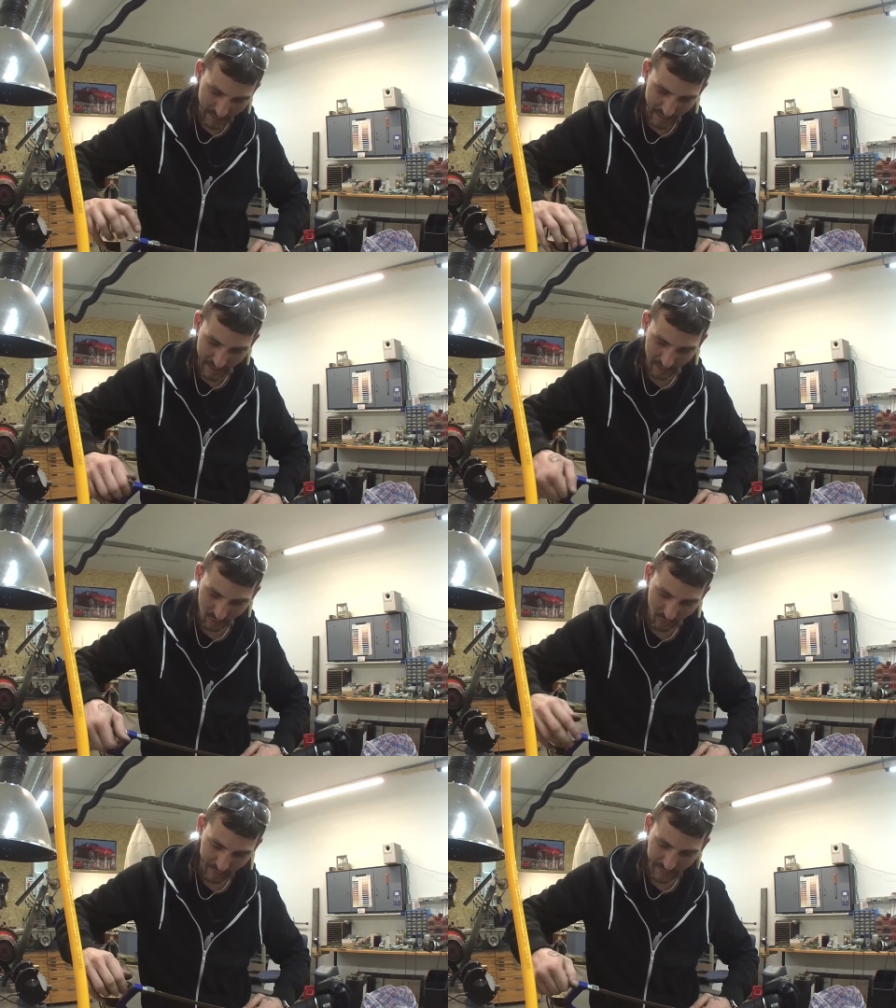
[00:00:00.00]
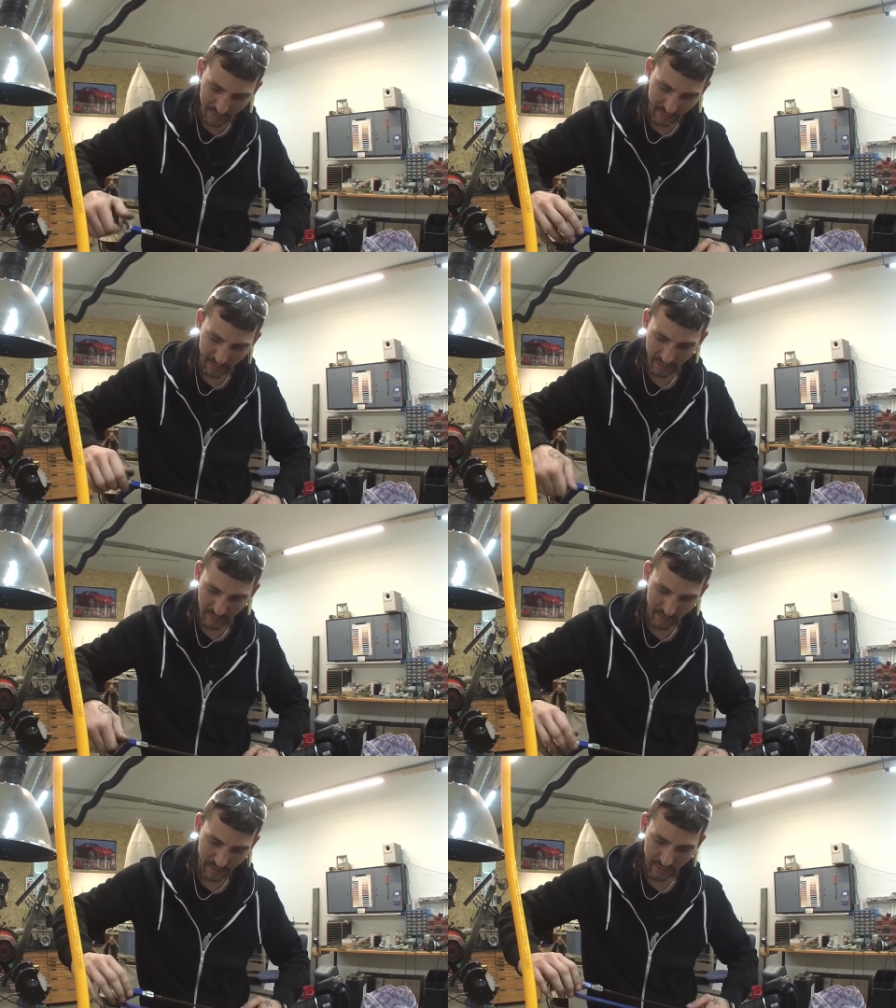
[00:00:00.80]
And always,
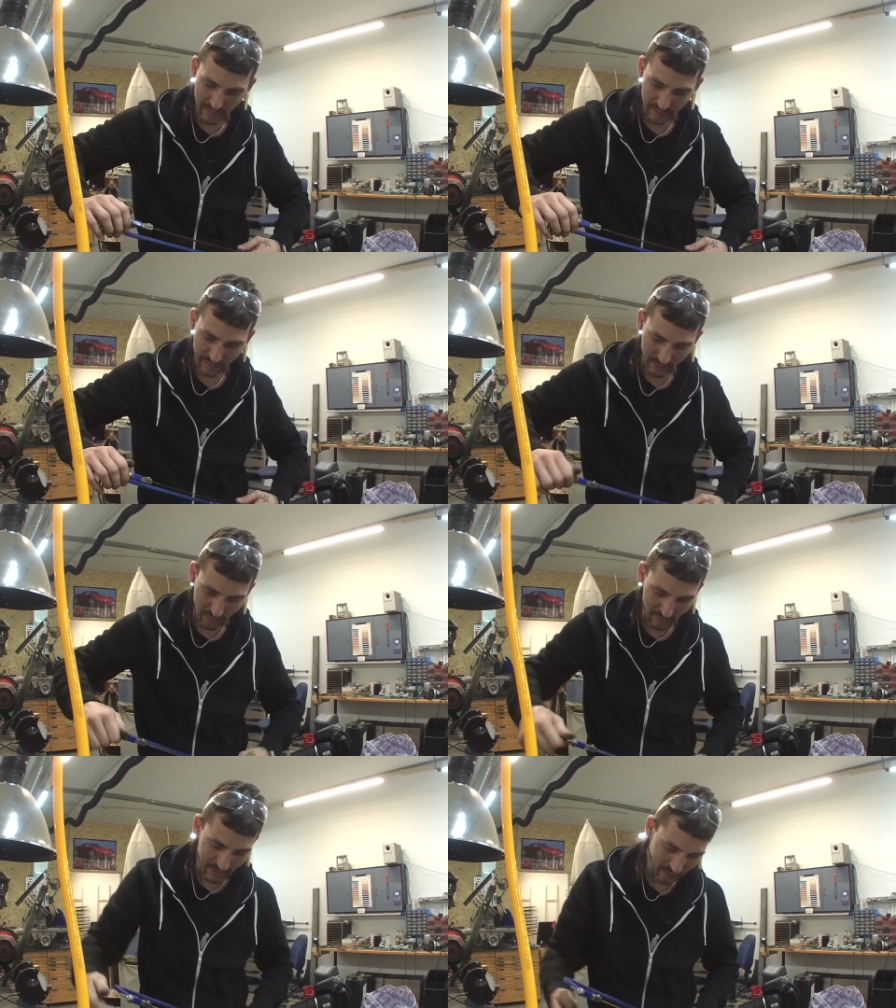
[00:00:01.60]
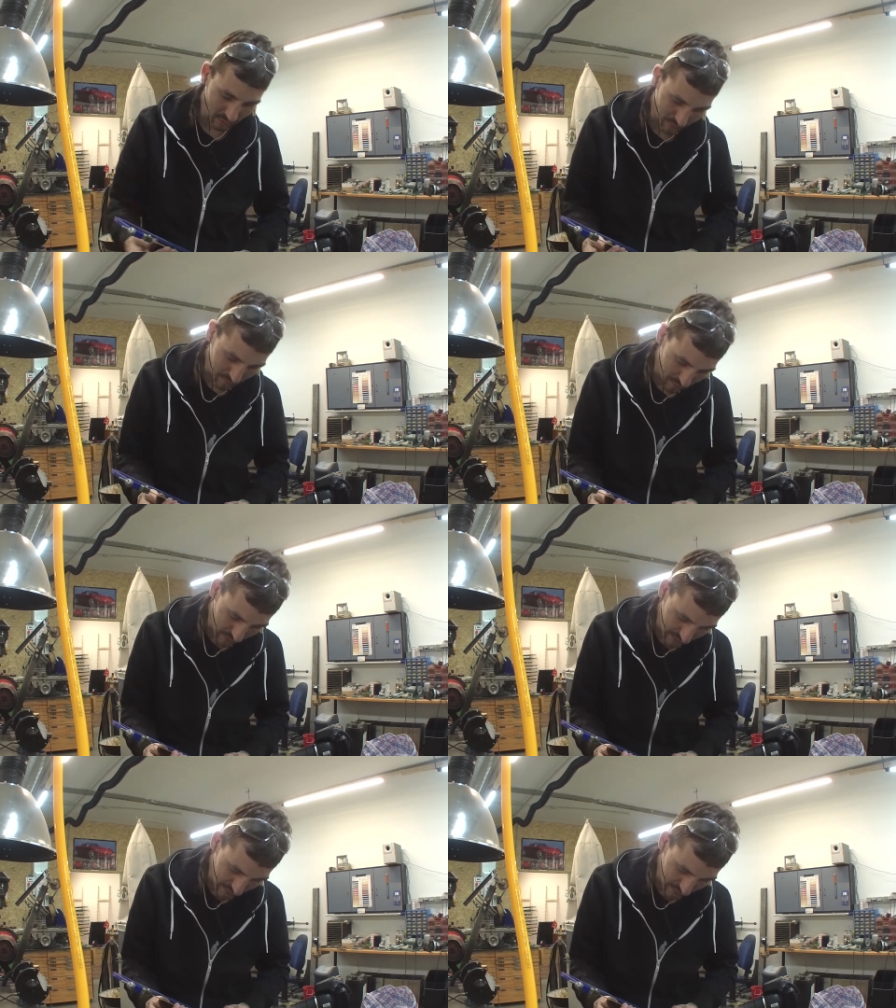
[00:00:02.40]
the saw blade, always put it